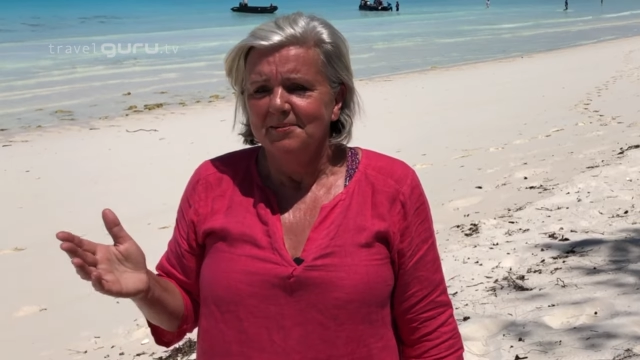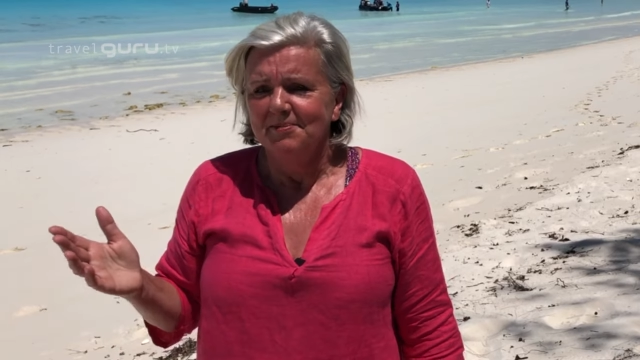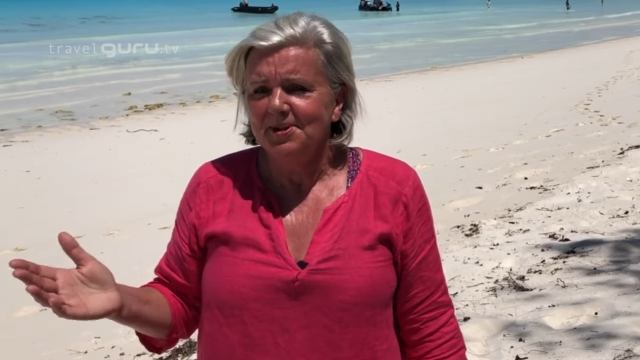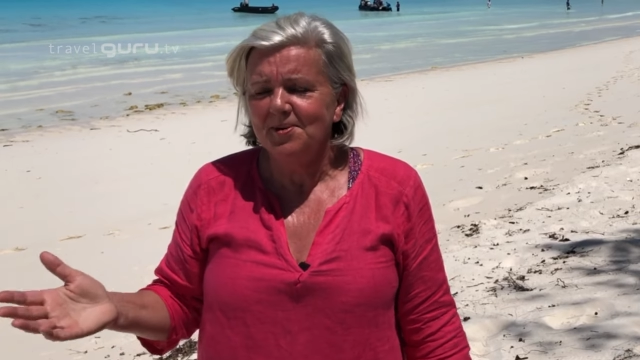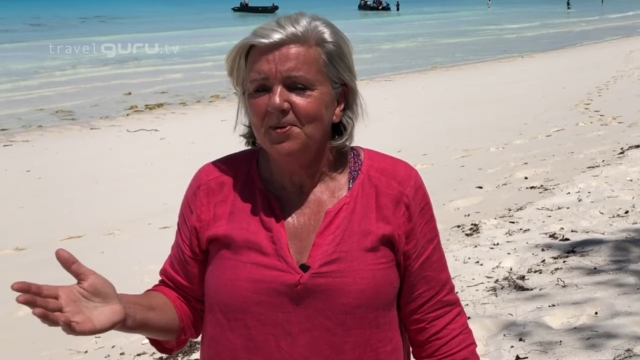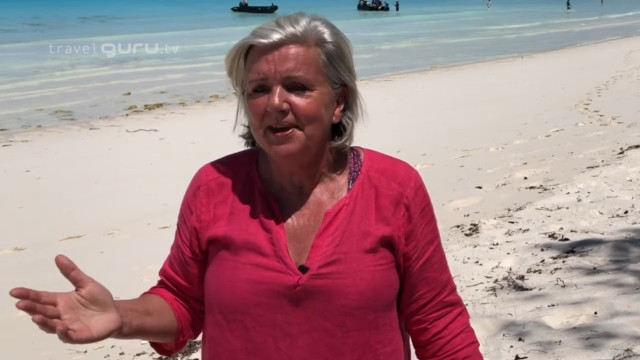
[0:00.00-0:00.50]

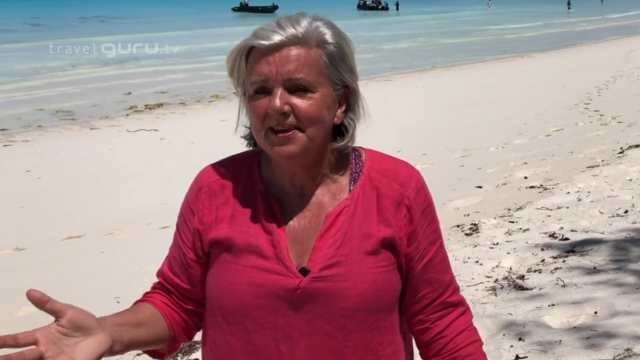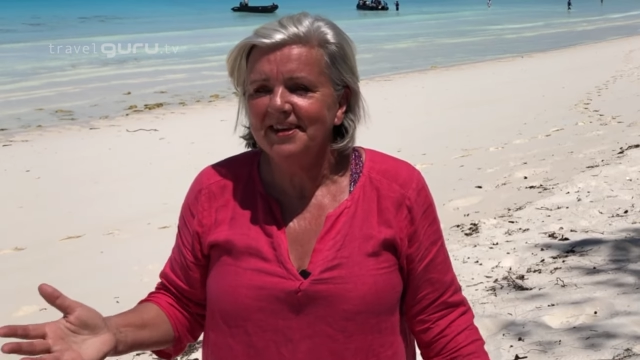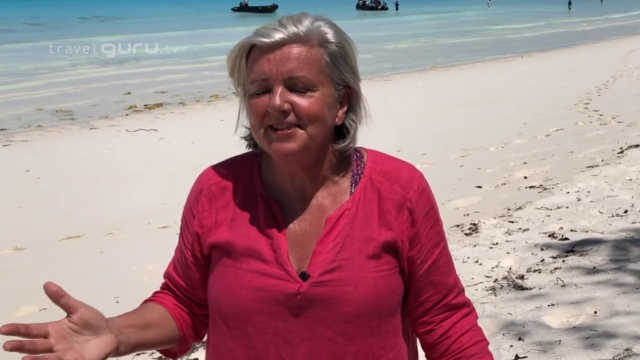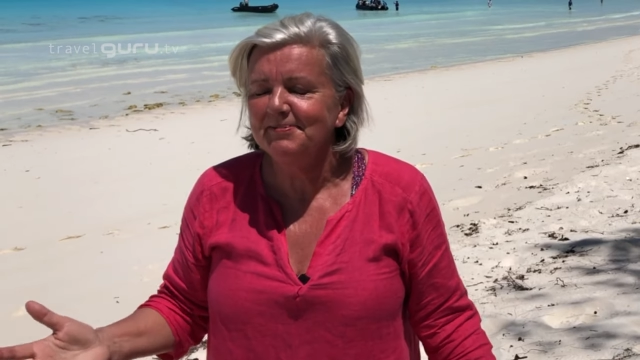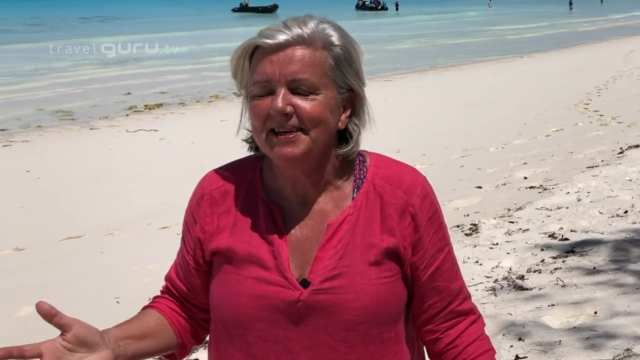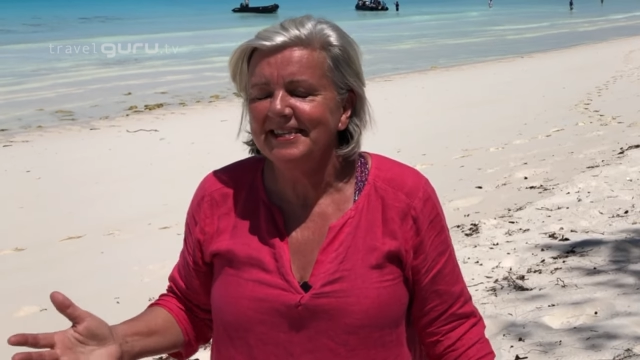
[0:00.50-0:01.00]
but the weather
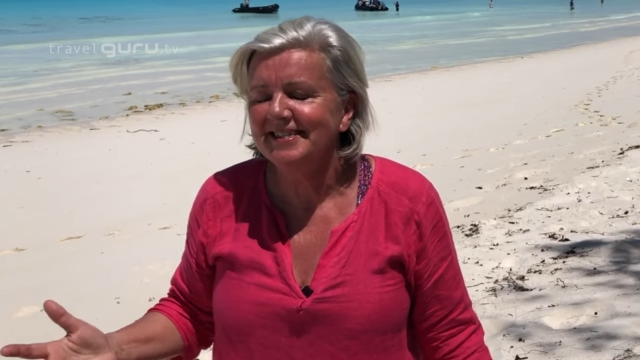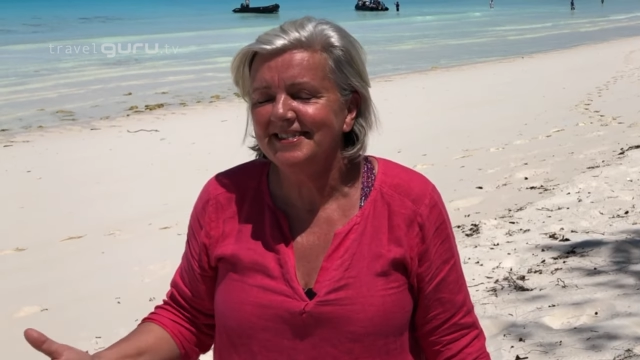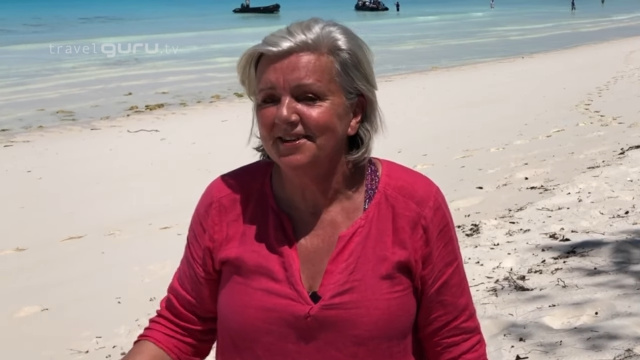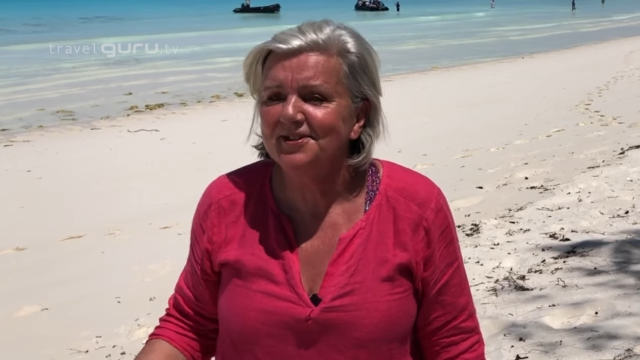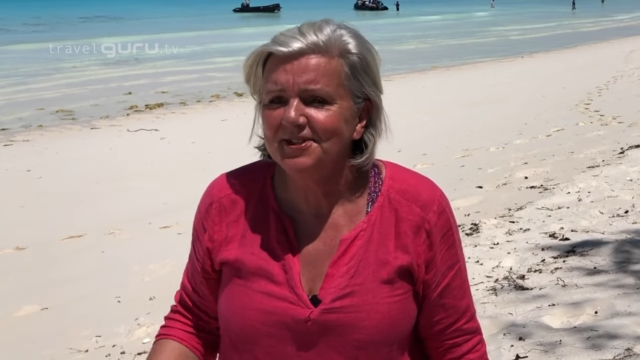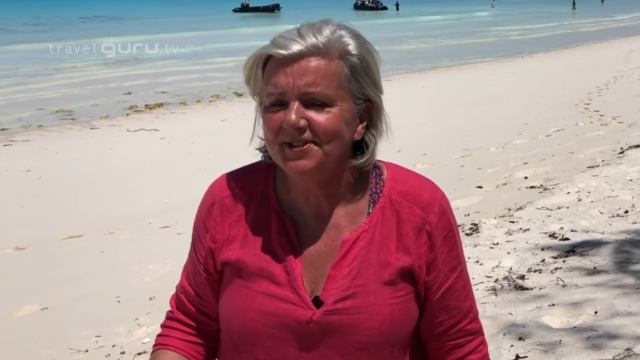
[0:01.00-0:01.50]
can make
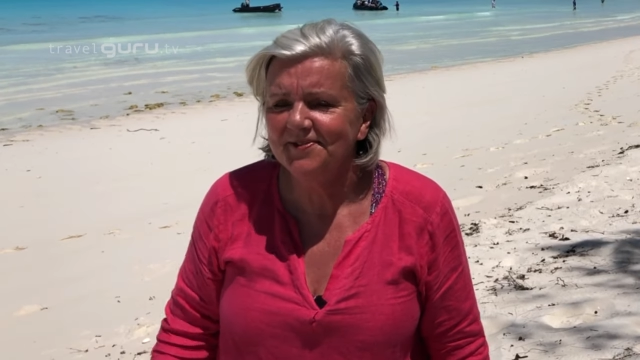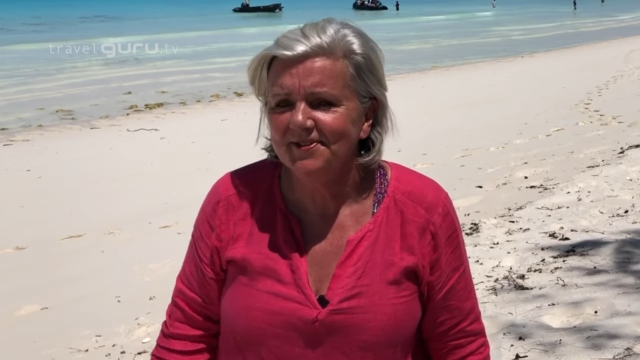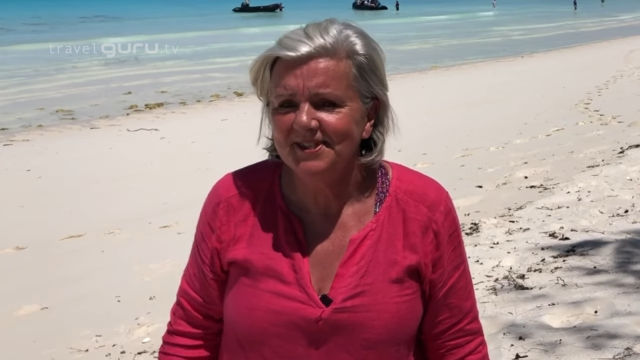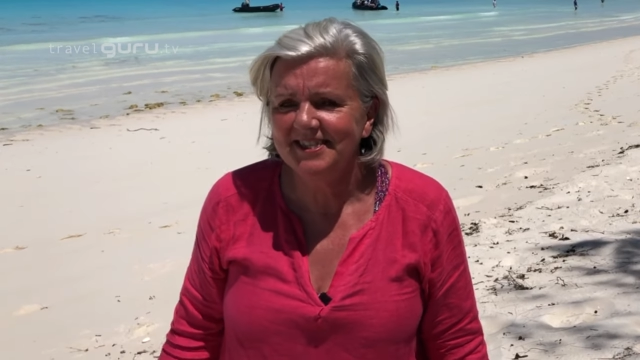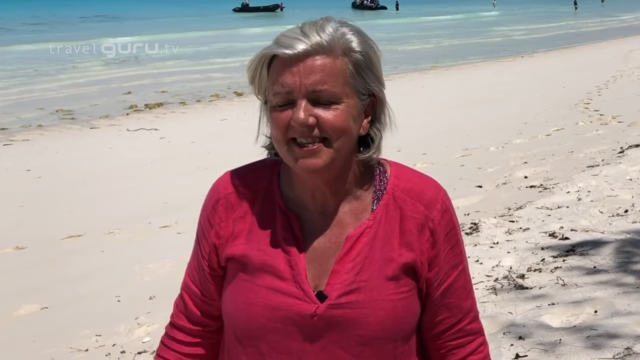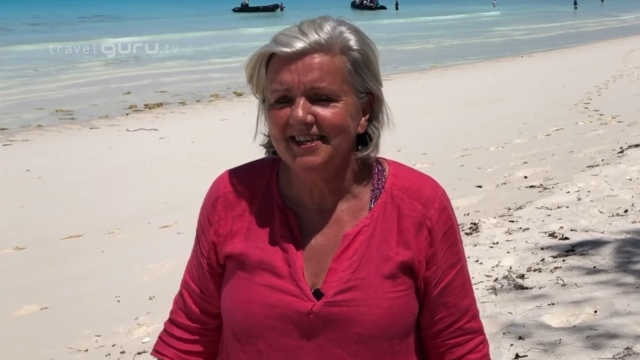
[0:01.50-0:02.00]
such a
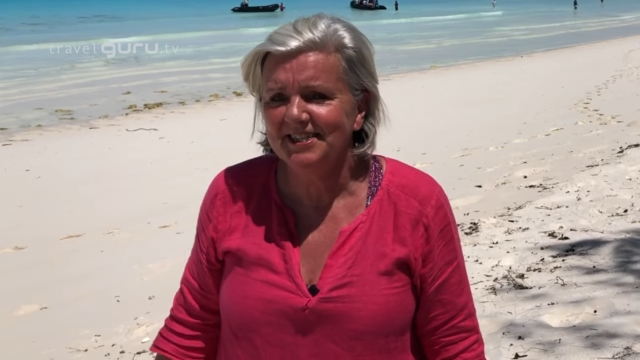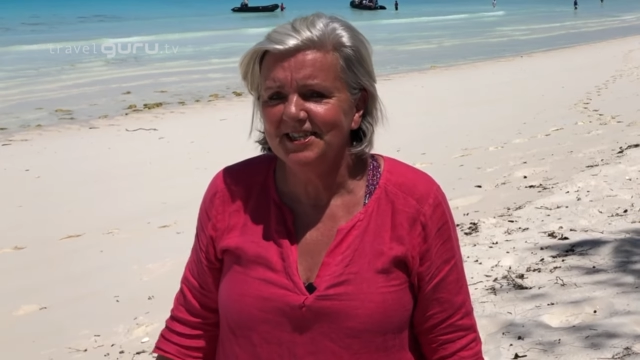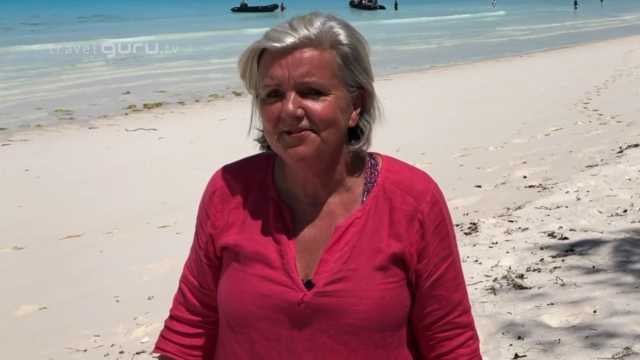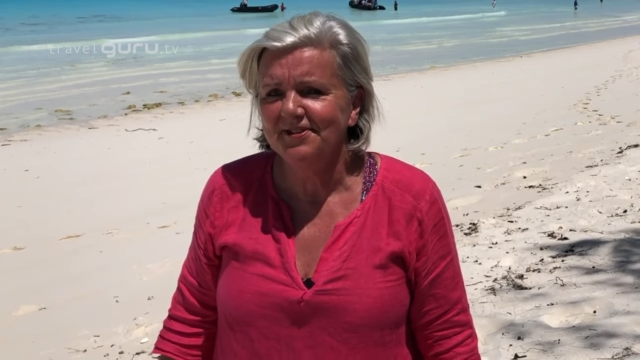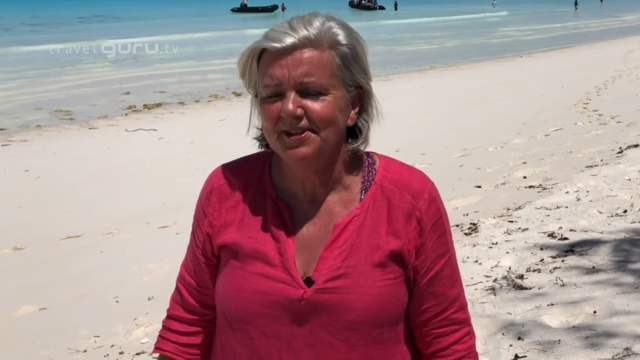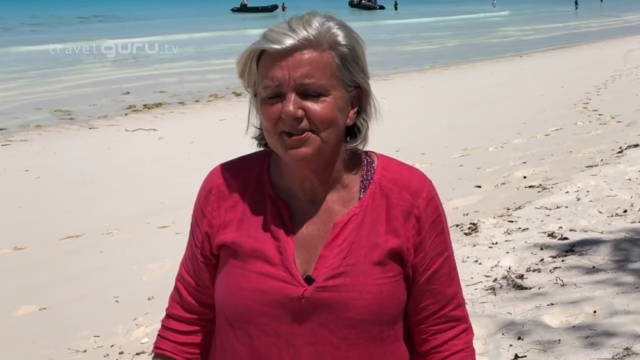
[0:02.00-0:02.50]
difference to the
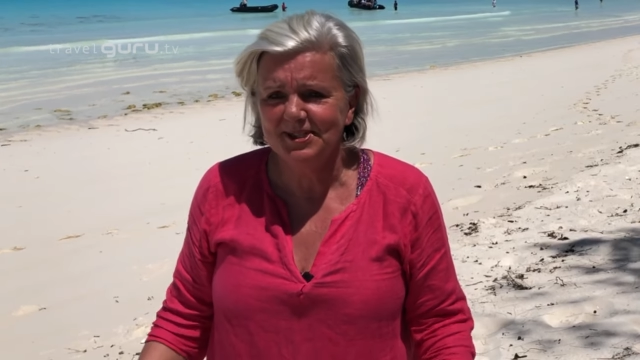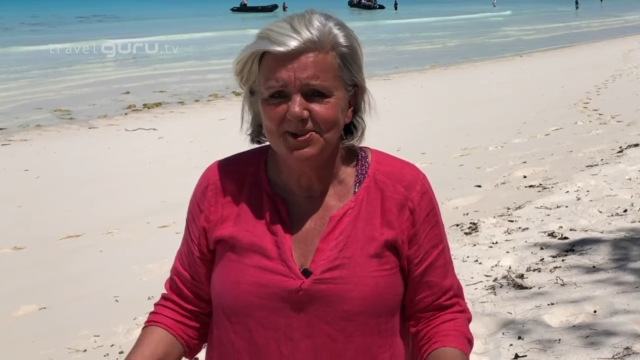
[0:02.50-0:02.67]
itinerary, can't it?